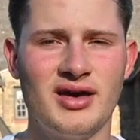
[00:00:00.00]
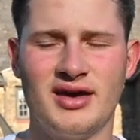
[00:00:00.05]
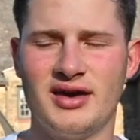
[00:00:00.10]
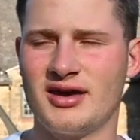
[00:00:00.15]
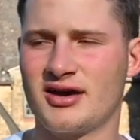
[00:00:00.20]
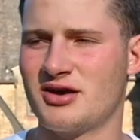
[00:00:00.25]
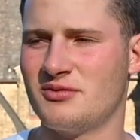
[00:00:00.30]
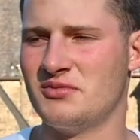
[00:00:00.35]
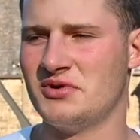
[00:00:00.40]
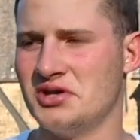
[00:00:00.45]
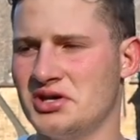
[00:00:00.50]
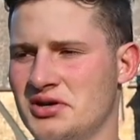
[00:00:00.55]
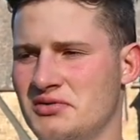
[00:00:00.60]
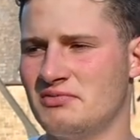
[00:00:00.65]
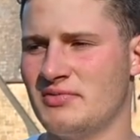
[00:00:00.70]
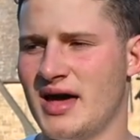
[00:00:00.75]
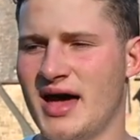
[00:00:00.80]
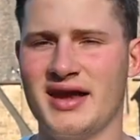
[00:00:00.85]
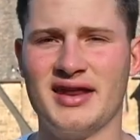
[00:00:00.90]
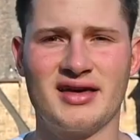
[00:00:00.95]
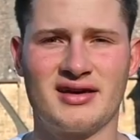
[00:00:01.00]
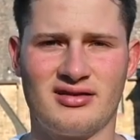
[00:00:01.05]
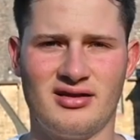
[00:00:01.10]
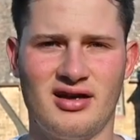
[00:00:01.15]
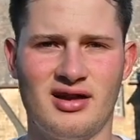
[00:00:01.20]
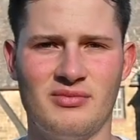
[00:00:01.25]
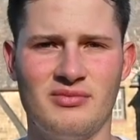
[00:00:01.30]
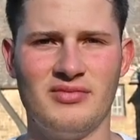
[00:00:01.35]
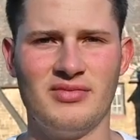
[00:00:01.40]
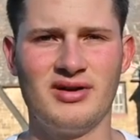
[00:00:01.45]
It could be any
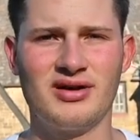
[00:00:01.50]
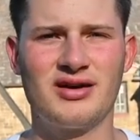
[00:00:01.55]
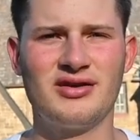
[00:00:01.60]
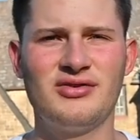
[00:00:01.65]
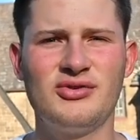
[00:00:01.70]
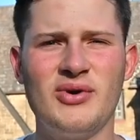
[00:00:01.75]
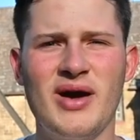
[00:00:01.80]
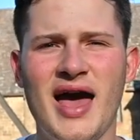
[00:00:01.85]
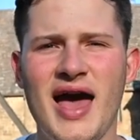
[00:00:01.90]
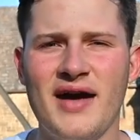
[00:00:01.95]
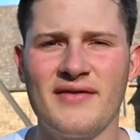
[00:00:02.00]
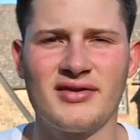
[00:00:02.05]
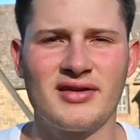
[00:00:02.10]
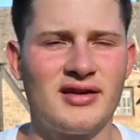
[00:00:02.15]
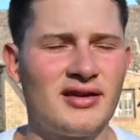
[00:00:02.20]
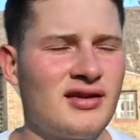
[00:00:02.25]
club because you have